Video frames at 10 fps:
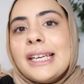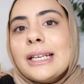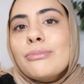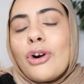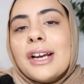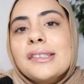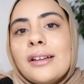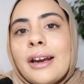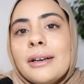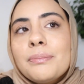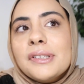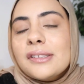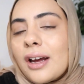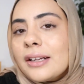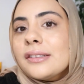in Priceline
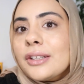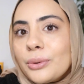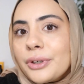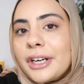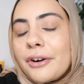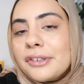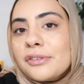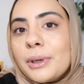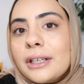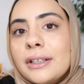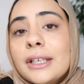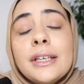besides the Ordinary's one.